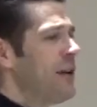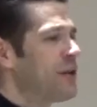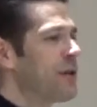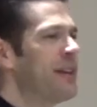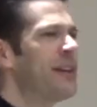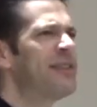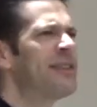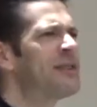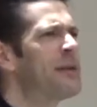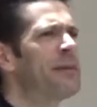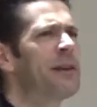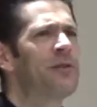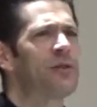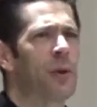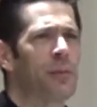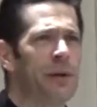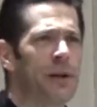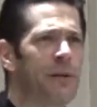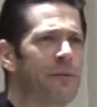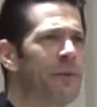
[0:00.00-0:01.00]
so this is something
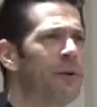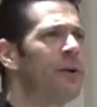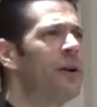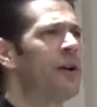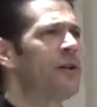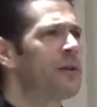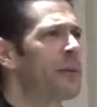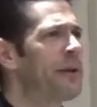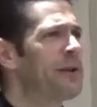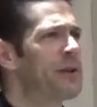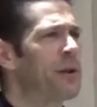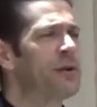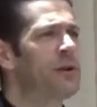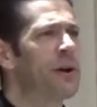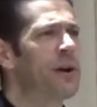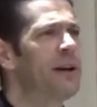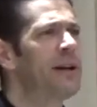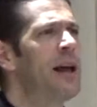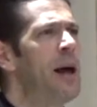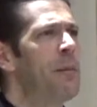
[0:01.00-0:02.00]
so beautiful, something so
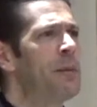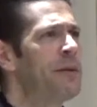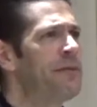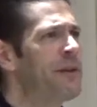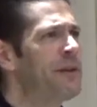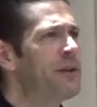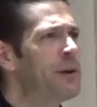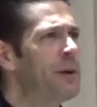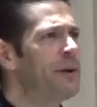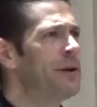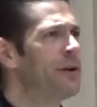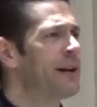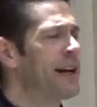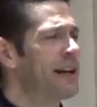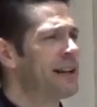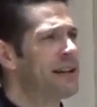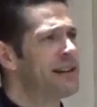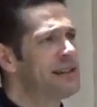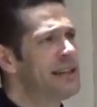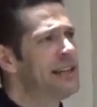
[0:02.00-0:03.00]
good, but if you do it, you'll get
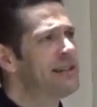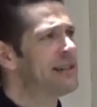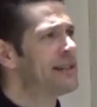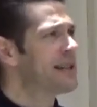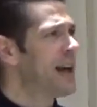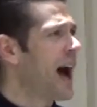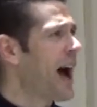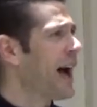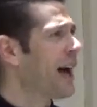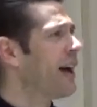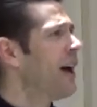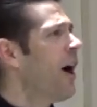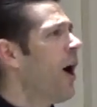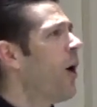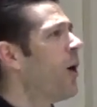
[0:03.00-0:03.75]
a disease and die.